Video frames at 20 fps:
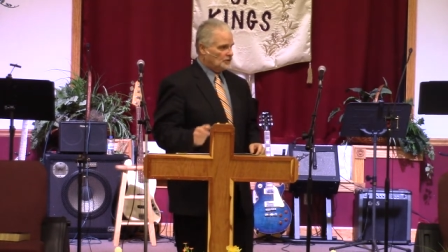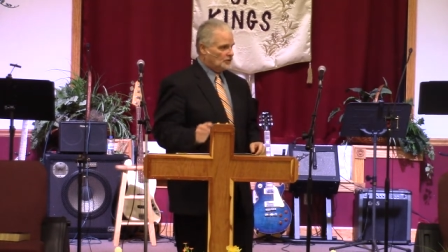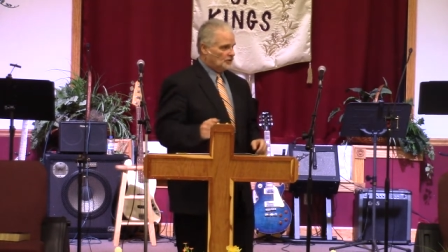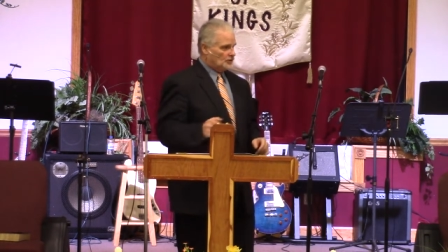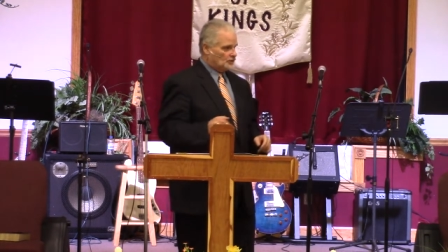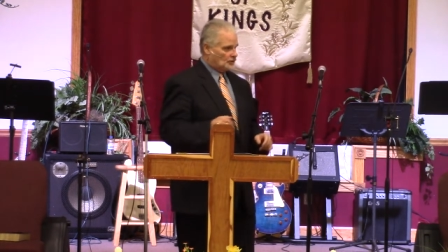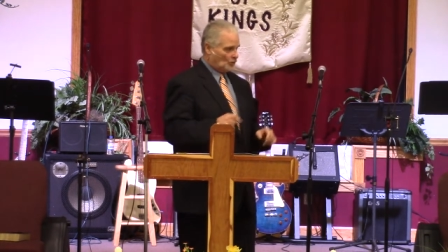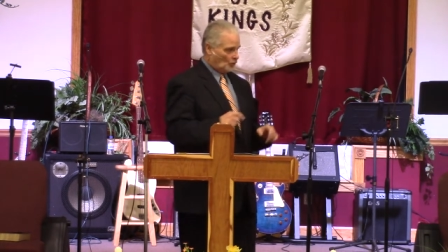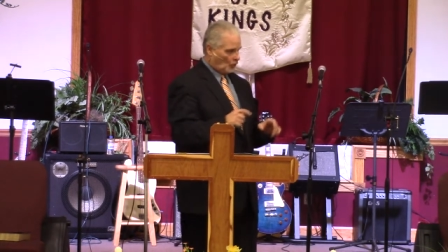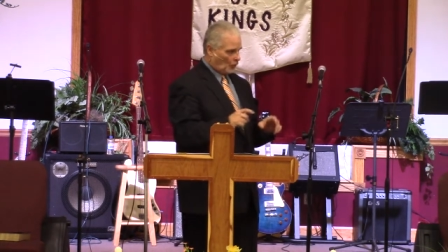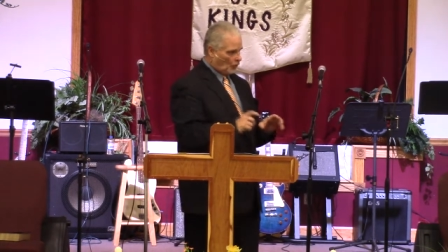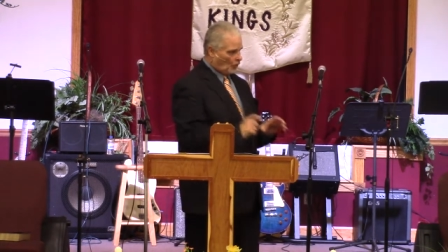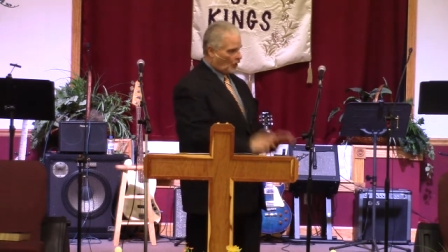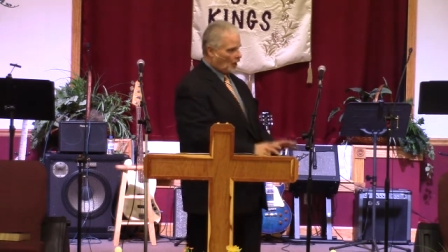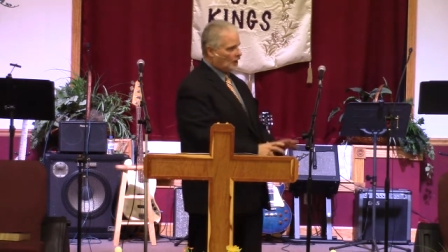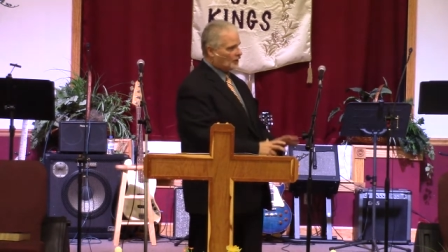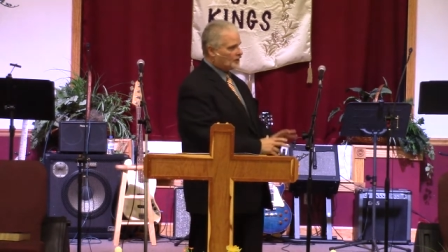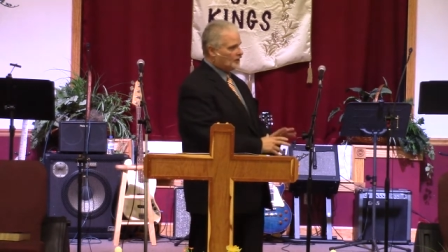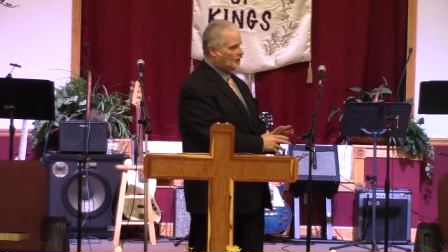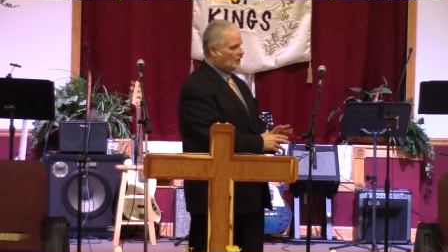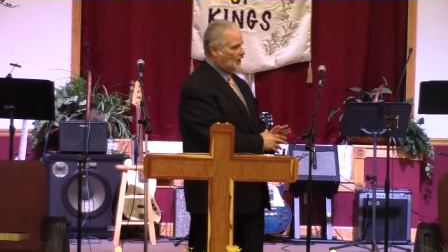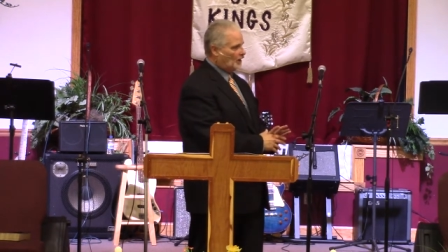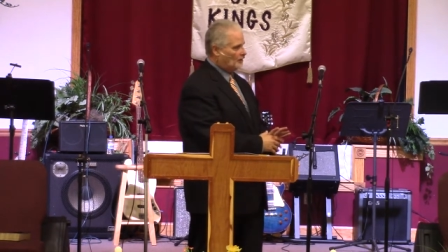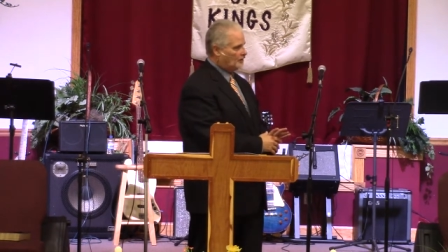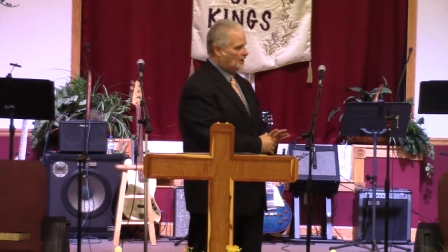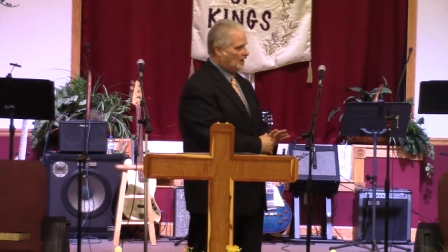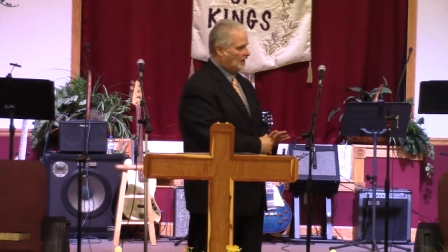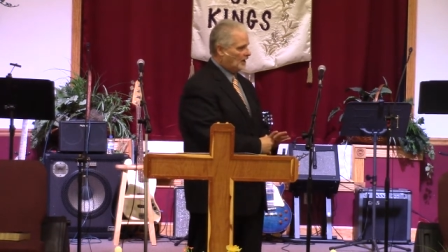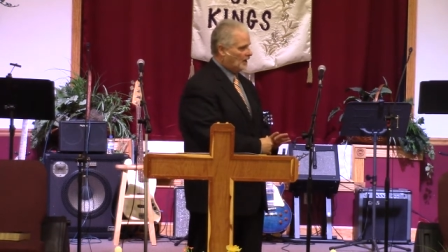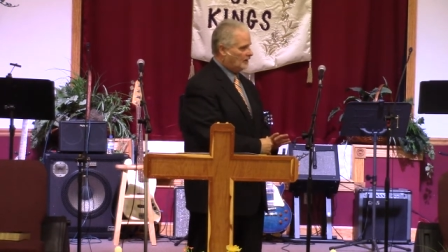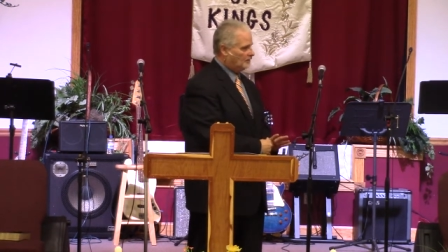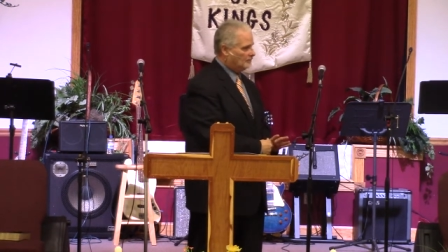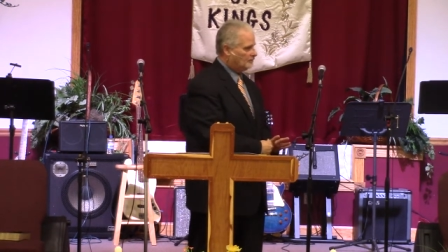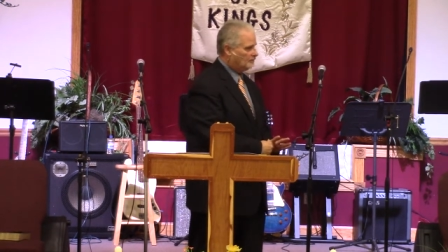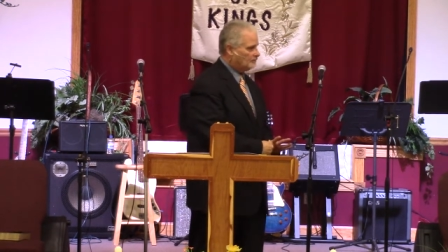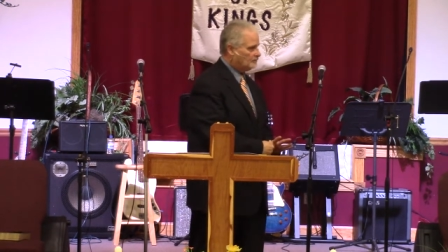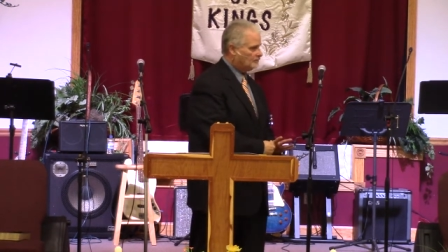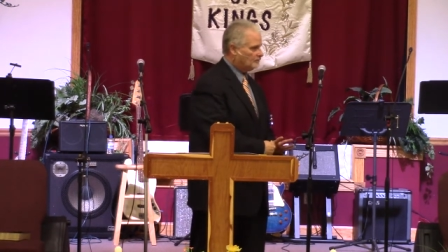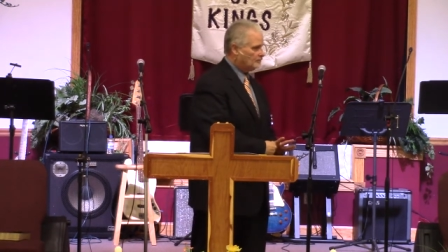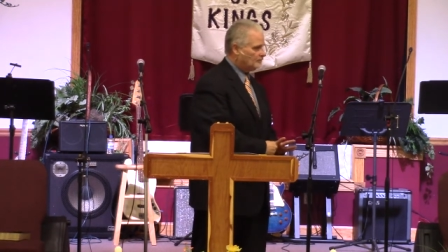So we're working on
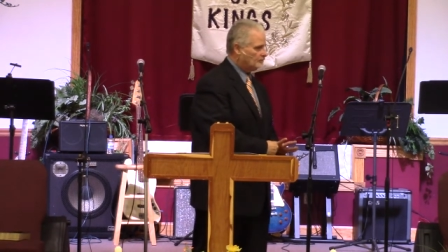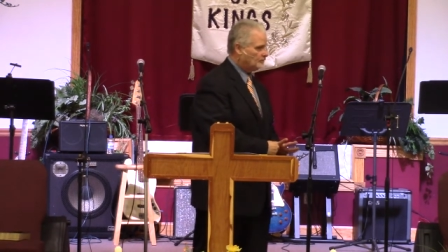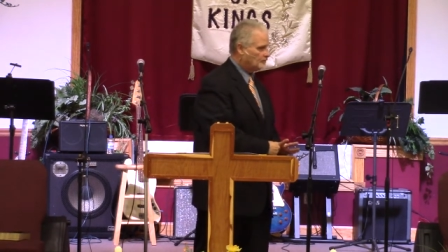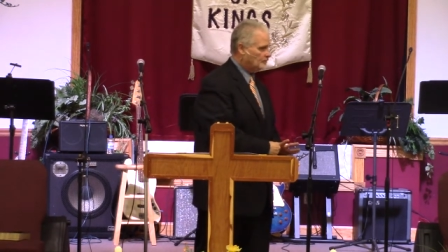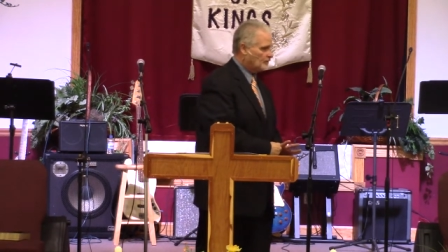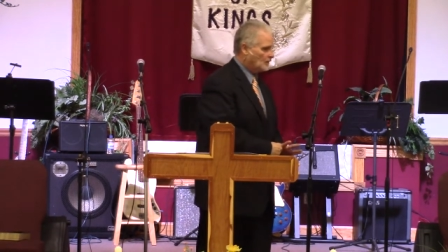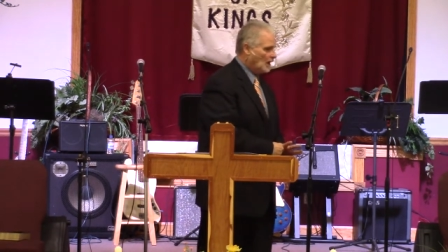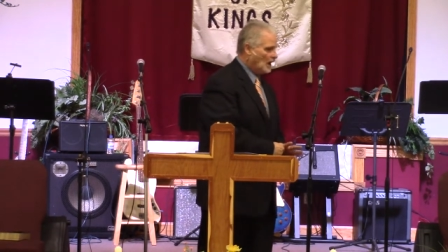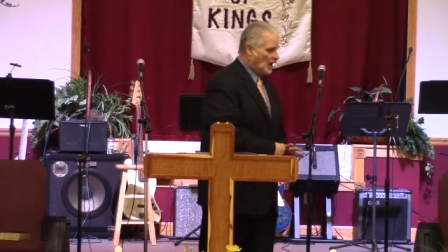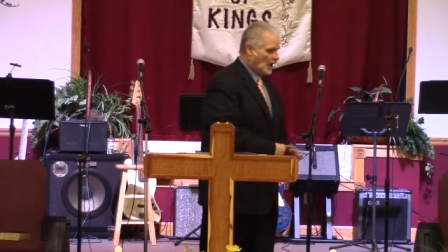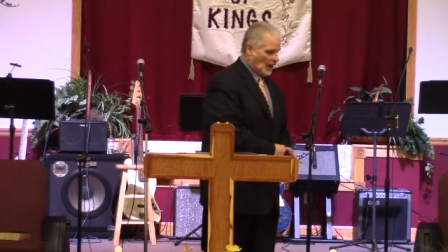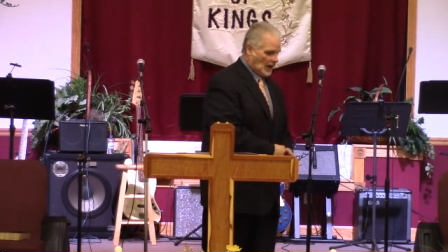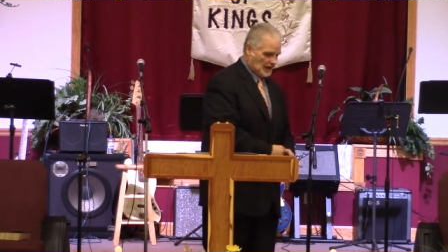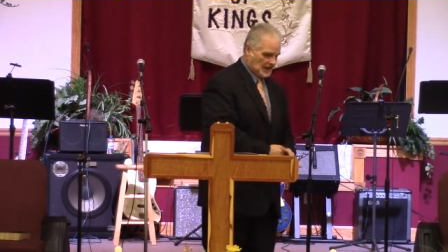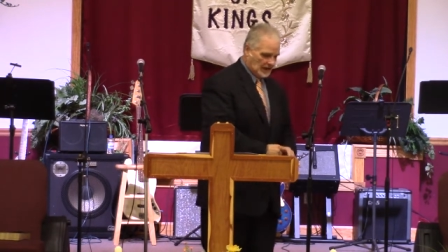that. And